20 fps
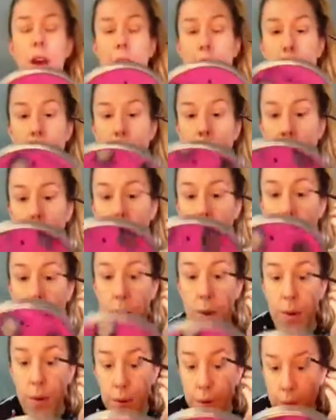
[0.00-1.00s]
Alright,
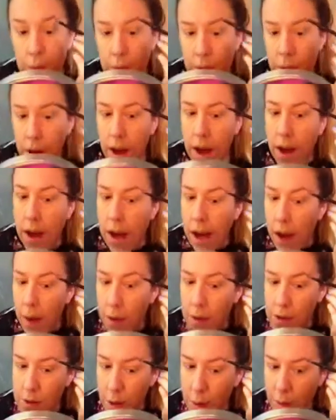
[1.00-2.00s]
so I
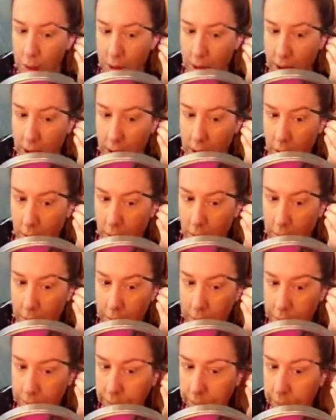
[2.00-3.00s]
always start with the tail
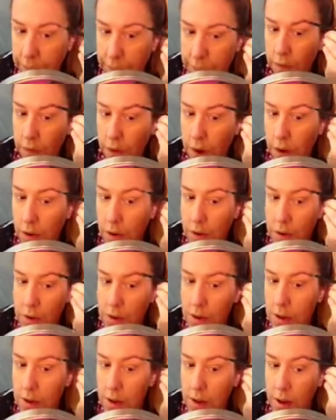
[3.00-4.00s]

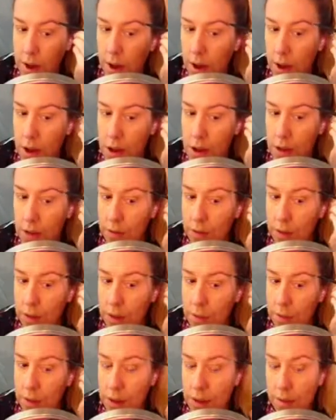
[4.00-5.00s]
first, and I just fill
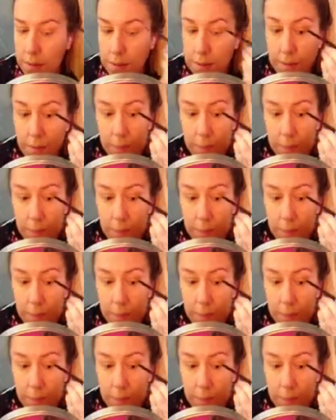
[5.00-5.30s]
them in.